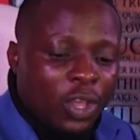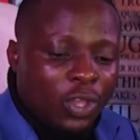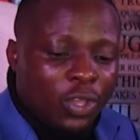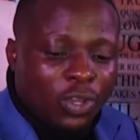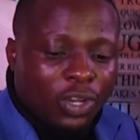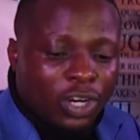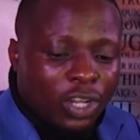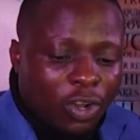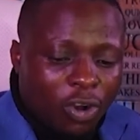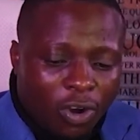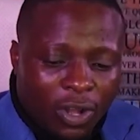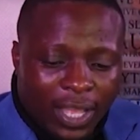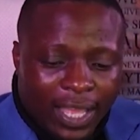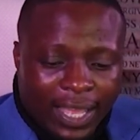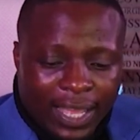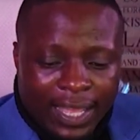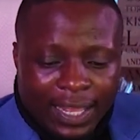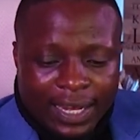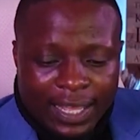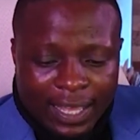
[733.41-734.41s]
You're going to go
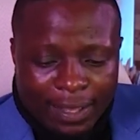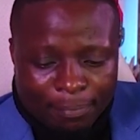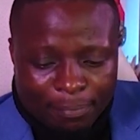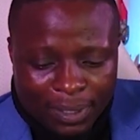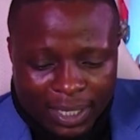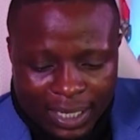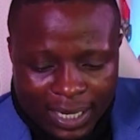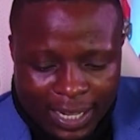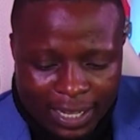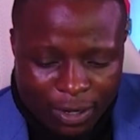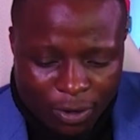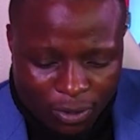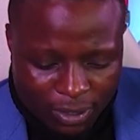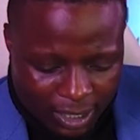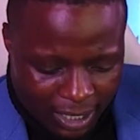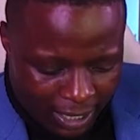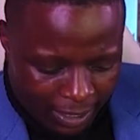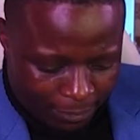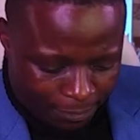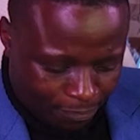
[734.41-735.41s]
ahead and be like,
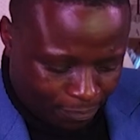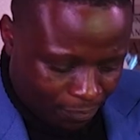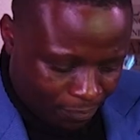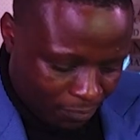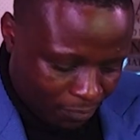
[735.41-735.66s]
okay,